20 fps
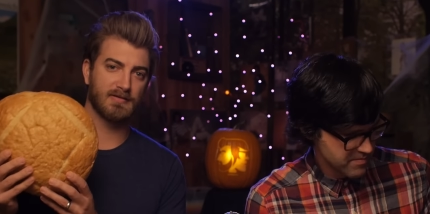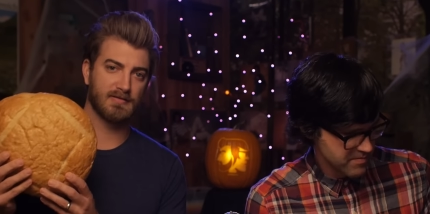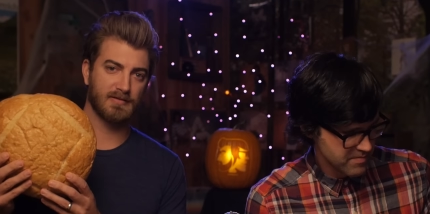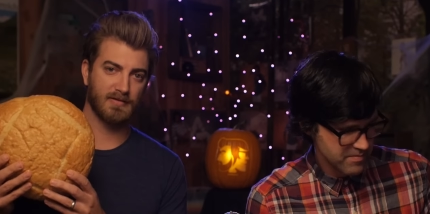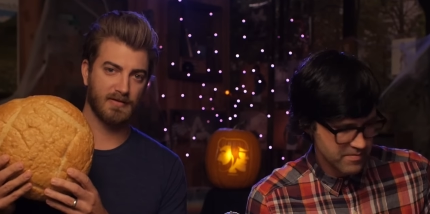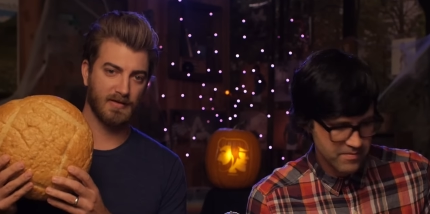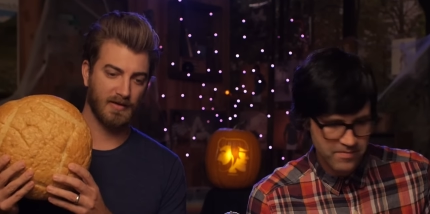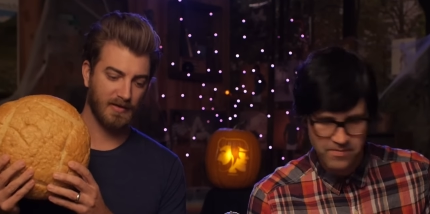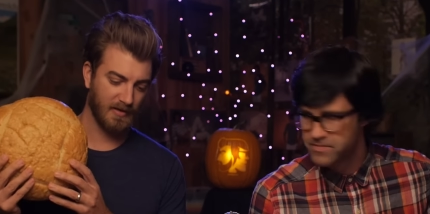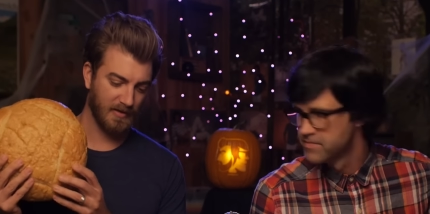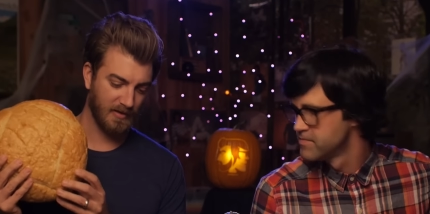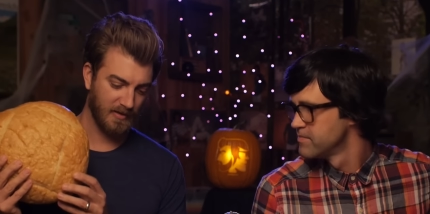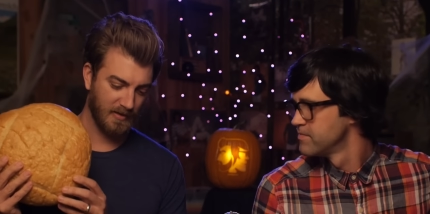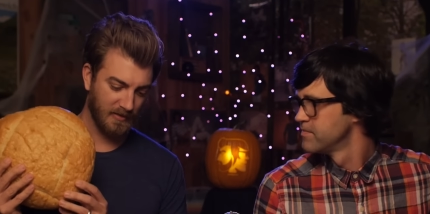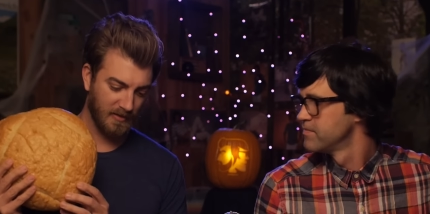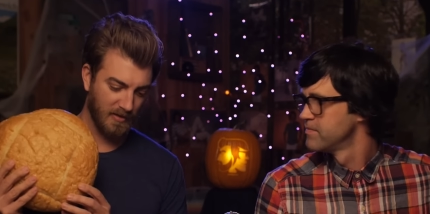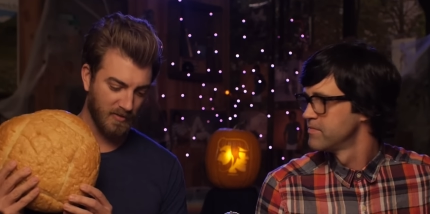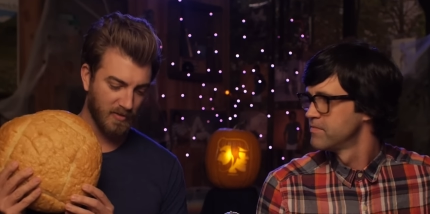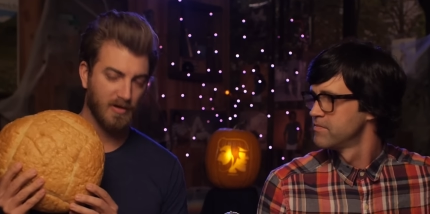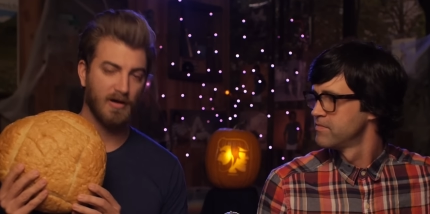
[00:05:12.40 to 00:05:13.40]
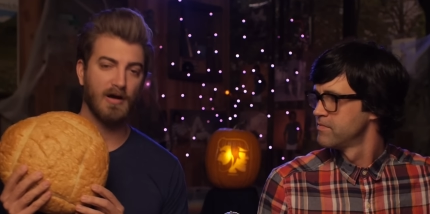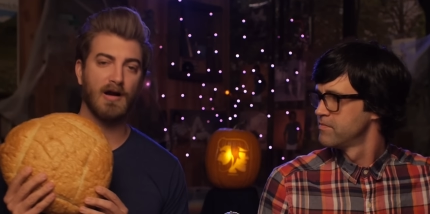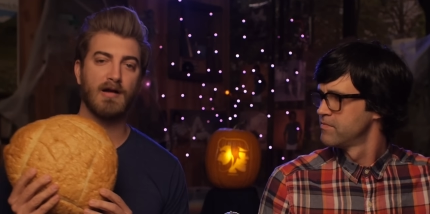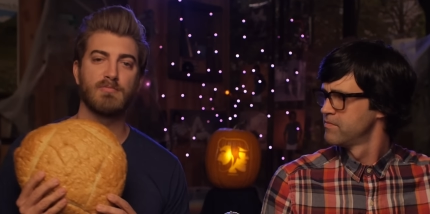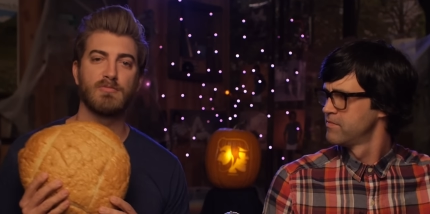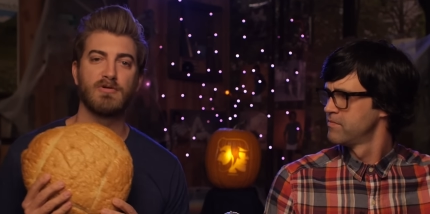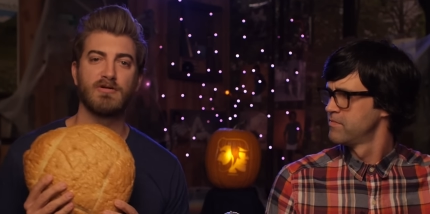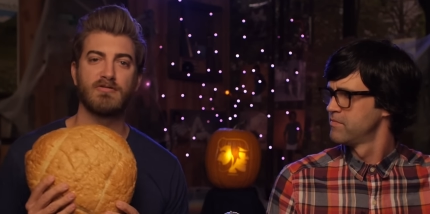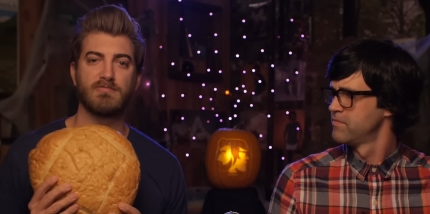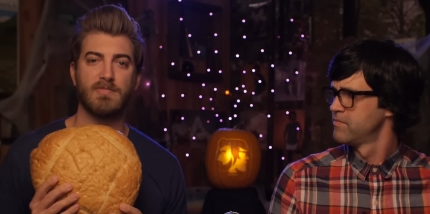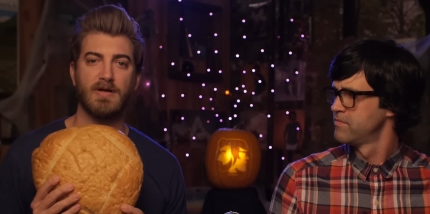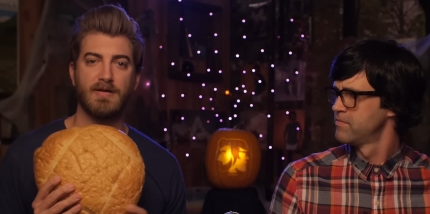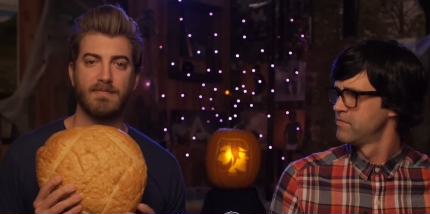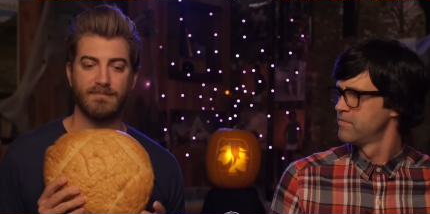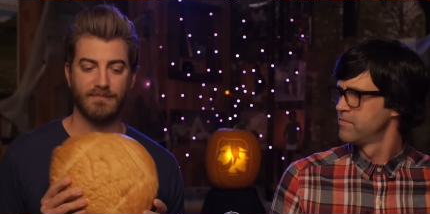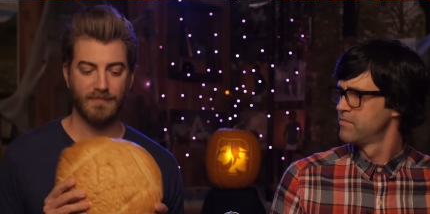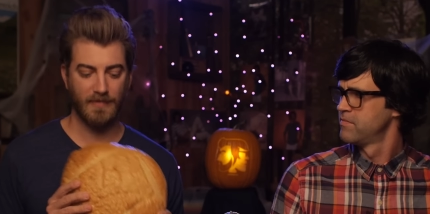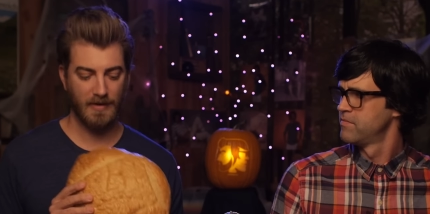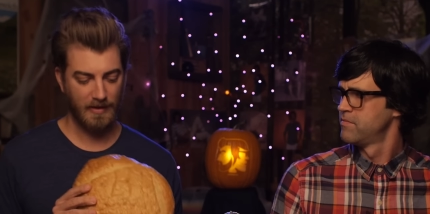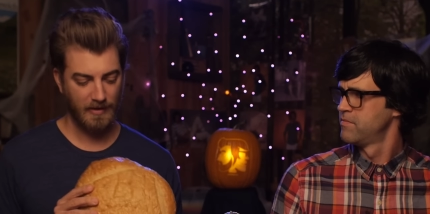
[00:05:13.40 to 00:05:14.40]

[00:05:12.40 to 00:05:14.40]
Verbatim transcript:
Speaker 1: into the low carb movement.